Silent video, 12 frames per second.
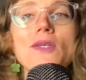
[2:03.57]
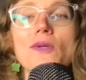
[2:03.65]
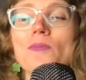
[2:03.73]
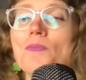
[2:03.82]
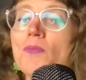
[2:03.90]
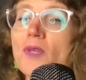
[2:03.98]

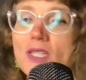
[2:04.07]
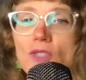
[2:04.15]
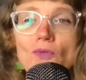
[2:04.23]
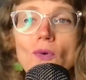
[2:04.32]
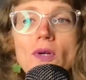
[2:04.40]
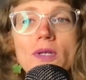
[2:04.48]
do? It's
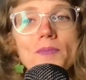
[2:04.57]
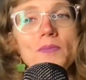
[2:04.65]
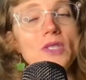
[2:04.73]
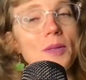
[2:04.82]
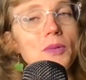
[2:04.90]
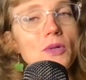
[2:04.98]
4
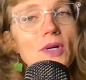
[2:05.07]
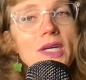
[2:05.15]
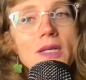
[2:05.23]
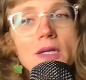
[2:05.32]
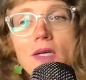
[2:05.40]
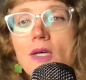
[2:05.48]
double
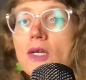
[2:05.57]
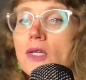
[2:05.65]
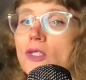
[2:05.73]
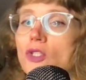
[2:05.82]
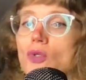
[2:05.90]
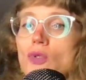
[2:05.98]
green.
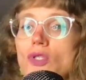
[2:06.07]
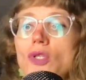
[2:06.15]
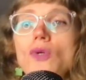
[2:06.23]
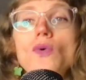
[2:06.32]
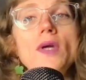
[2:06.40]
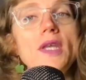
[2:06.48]
Choose
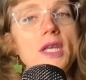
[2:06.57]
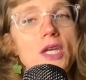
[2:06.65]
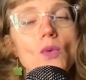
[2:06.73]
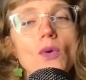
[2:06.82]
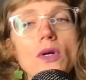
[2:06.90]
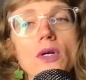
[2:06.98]
2 in any
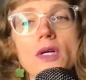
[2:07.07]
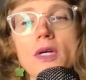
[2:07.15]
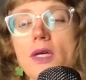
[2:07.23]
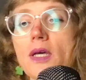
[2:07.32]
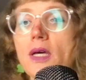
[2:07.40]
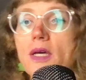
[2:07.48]
order.
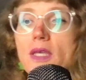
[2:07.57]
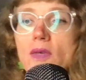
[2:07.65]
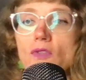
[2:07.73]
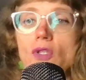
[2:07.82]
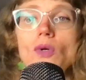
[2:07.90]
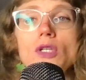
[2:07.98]

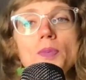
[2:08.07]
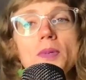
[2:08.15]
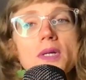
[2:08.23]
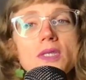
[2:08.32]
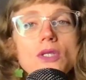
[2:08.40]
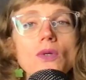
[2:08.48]
Give 2
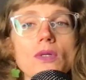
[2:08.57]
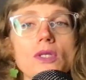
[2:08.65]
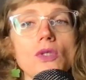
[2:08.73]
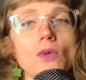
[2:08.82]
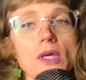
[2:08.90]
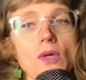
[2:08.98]
experience tokens
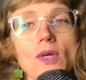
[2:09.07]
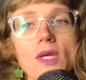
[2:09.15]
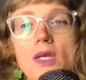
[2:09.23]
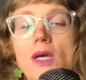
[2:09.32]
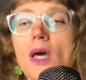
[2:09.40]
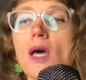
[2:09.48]
to a
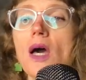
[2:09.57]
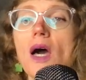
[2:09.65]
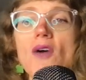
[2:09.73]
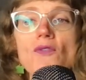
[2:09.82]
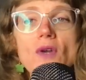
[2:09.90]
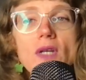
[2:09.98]
unit.
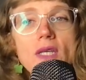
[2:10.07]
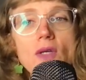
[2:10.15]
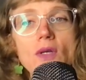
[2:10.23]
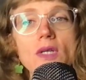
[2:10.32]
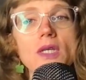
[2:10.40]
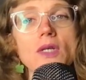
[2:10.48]
A friendly
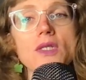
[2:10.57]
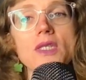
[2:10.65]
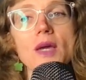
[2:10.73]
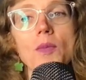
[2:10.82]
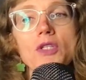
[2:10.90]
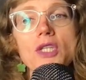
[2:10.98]
unit deals
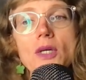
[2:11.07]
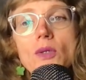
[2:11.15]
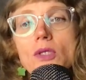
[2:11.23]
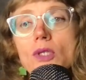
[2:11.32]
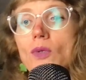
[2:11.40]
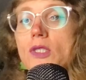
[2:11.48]
damage equal
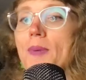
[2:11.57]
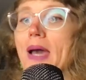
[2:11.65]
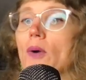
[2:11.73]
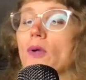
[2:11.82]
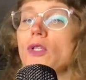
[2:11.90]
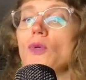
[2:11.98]
to its
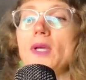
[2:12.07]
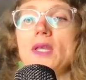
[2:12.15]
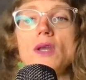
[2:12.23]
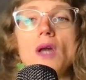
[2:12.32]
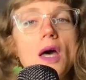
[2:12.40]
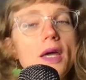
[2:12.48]
power to a
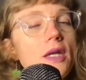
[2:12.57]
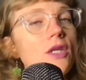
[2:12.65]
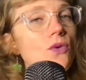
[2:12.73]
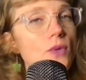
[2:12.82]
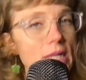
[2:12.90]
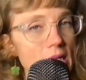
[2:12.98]

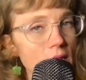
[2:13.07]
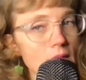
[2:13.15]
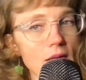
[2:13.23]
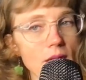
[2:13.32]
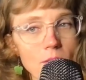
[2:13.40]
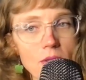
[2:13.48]
non-unique
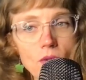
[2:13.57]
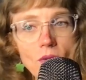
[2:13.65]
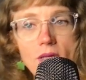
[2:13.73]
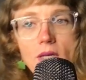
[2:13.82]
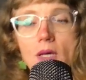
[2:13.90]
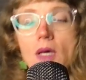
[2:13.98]
enemy
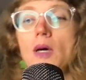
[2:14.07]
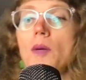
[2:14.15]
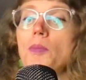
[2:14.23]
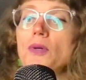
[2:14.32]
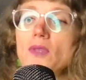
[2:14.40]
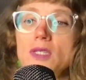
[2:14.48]
unit.
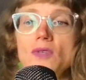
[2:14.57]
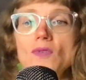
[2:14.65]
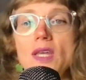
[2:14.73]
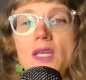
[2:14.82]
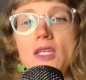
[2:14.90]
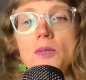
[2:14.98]
Put this
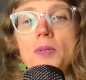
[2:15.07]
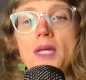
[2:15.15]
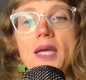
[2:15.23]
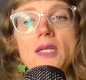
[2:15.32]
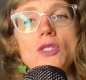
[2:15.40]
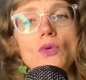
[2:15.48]
event into
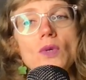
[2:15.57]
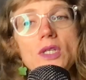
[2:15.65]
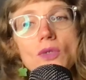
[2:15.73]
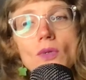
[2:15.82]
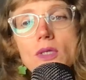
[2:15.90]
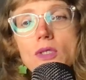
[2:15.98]
play as a
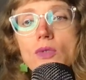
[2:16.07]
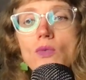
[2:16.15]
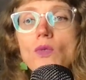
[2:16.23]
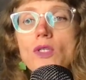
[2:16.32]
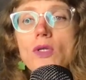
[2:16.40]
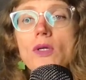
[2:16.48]
resource.
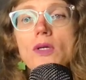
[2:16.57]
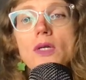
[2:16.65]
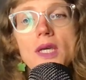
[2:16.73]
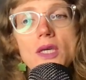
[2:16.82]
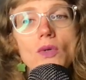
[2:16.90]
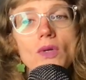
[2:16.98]
Return a
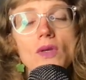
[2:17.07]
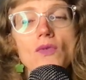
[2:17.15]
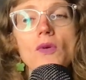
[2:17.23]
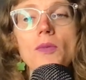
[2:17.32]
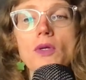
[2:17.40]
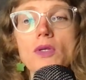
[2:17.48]
unit
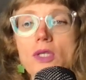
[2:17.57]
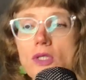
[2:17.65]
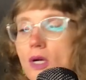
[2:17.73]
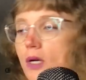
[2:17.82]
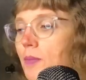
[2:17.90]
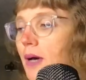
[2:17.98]
from your
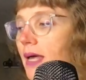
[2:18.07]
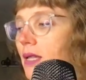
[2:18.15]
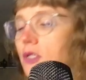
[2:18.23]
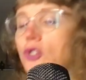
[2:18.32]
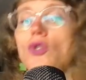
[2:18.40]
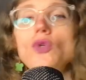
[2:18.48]
discard
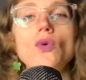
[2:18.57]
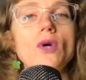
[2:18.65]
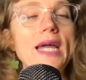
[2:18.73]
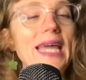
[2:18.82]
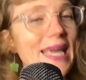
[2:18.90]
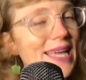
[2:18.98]
pile to your
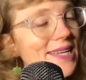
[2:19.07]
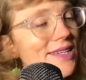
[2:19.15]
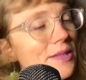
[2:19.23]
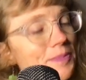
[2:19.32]
hand.